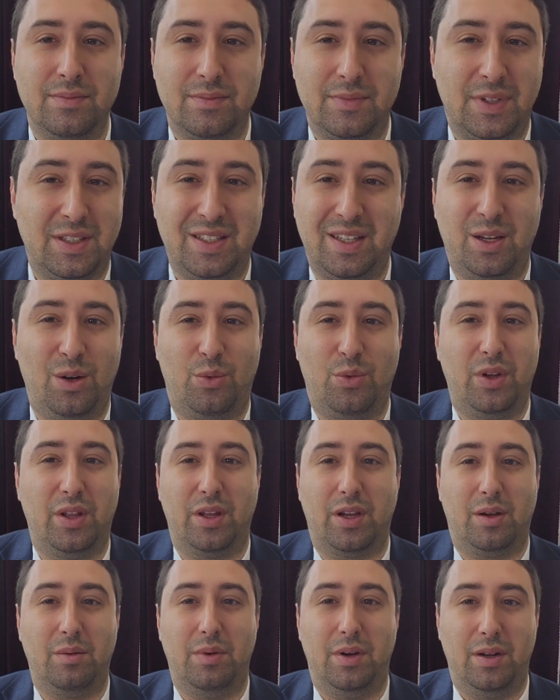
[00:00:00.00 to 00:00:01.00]
He said, no, really,
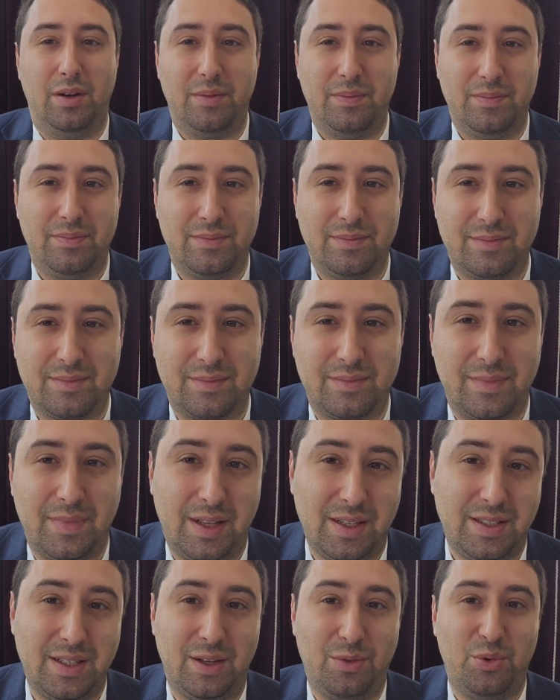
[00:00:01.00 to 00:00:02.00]
come on. I
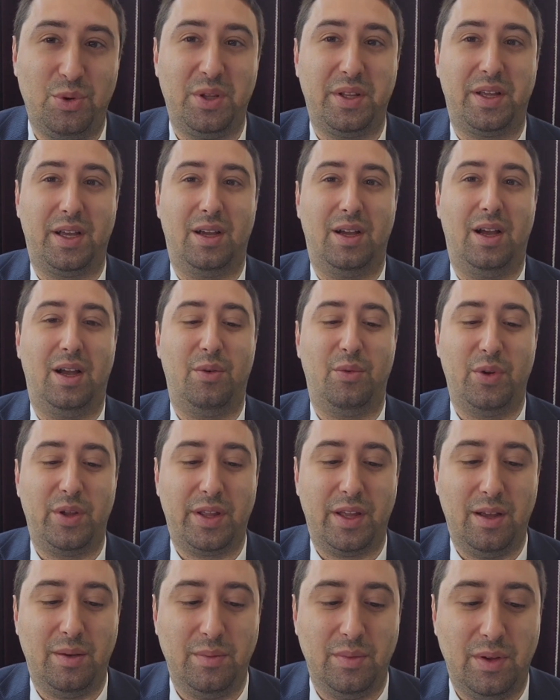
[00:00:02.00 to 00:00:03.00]
said, really? I
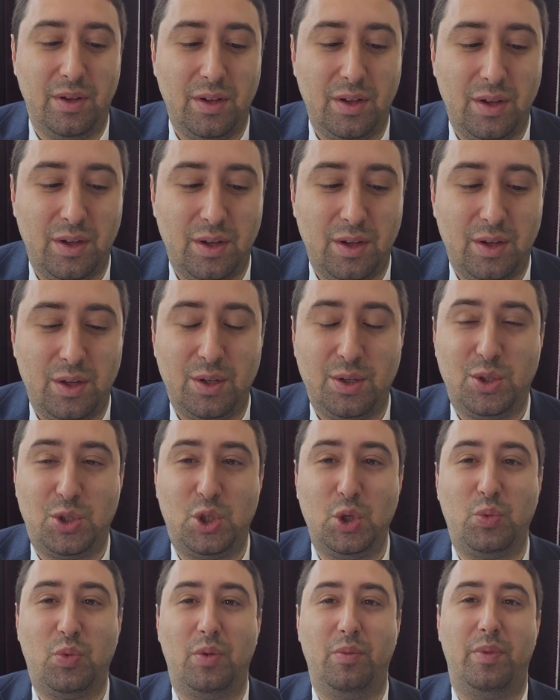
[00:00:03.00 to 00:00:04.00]
really am
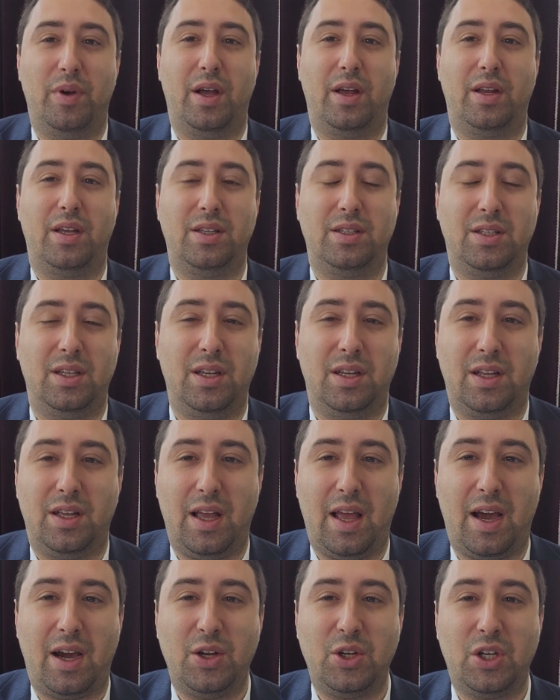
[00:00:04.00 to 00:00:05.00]
Superman. He said,
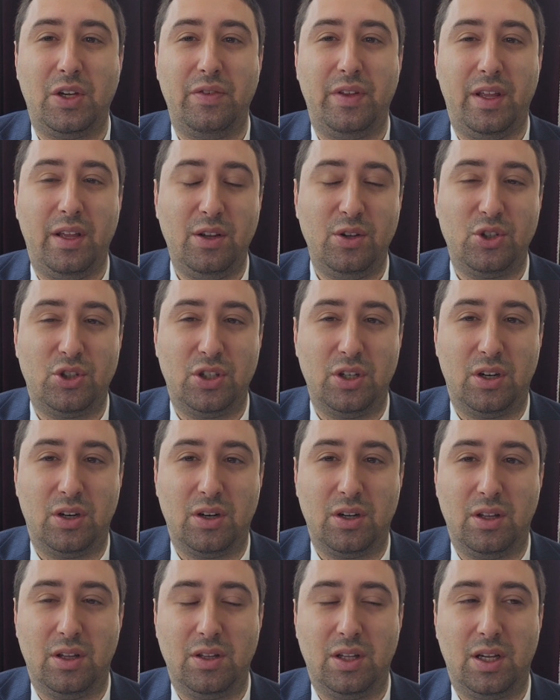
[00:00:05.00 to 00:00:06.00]
how could you give an Ian
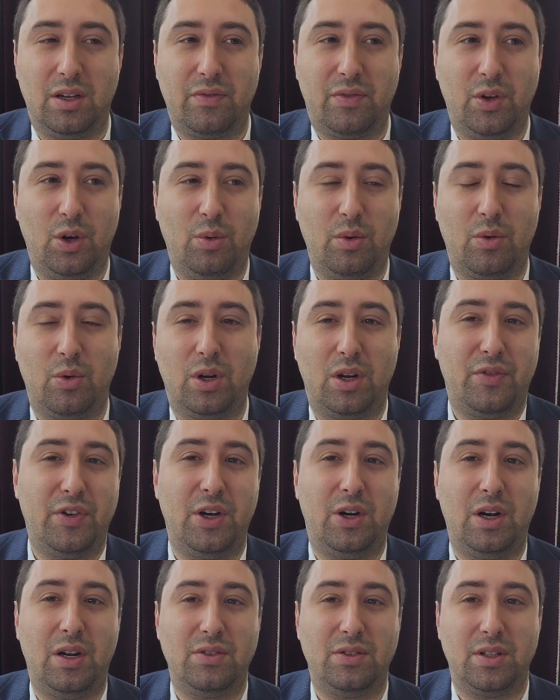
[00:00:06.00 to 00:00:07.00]
shir on daf yomi? What if you
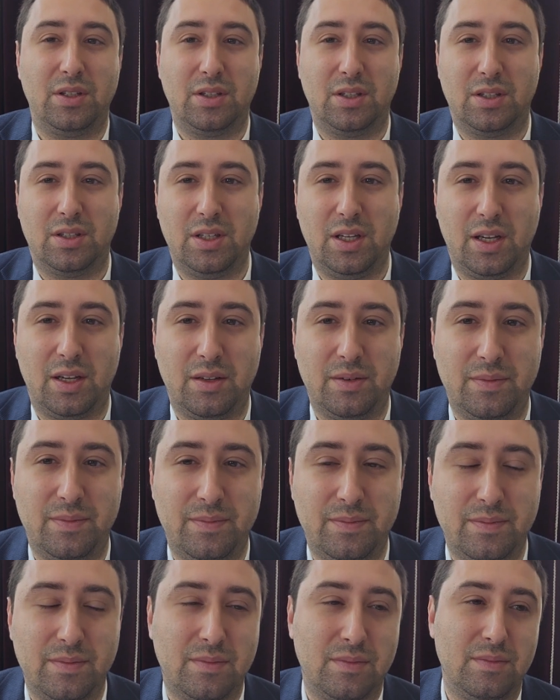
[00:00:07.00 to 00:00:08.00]
don't have something to say?
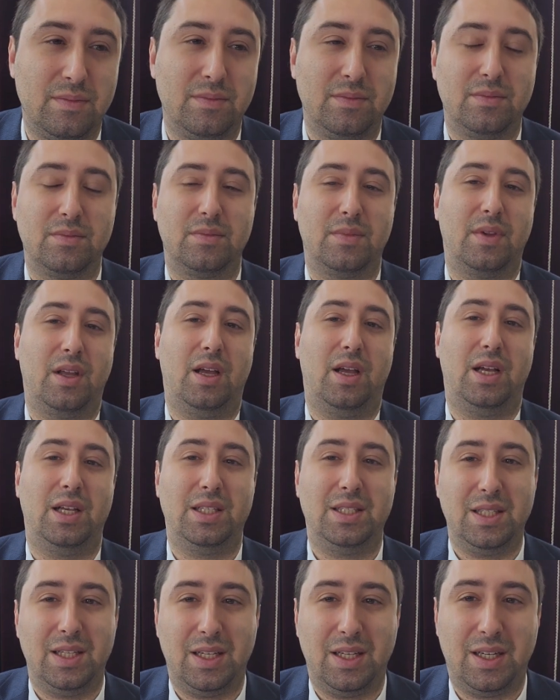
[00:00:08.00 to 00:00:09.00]
I
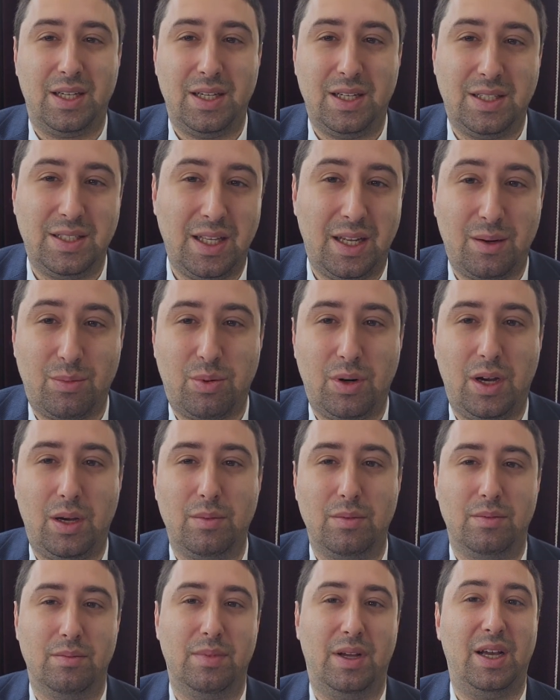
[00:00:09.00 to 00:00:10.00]
say, it's not a
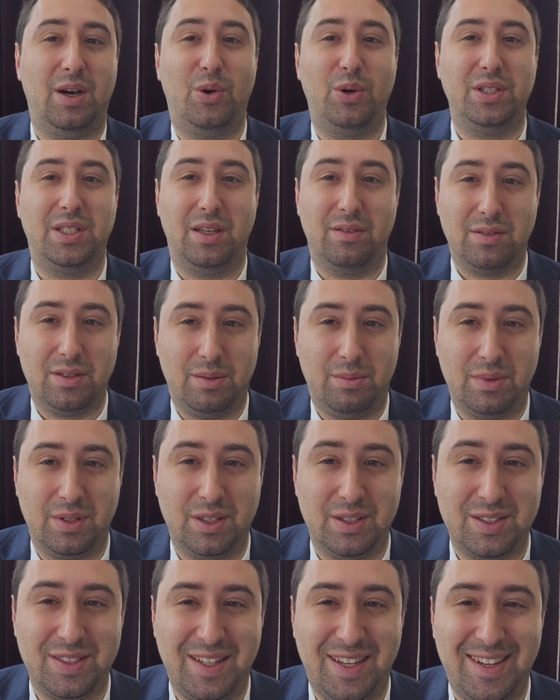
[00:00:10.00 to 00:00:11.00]
problem. I always have something to
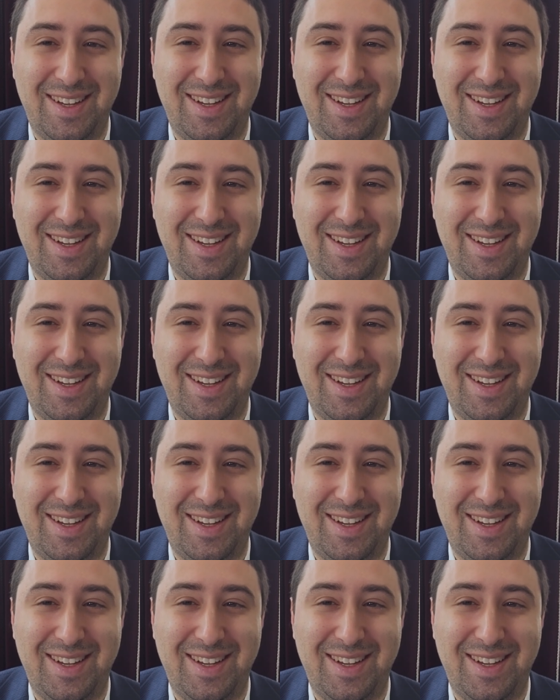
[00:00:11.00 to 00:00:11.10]
say.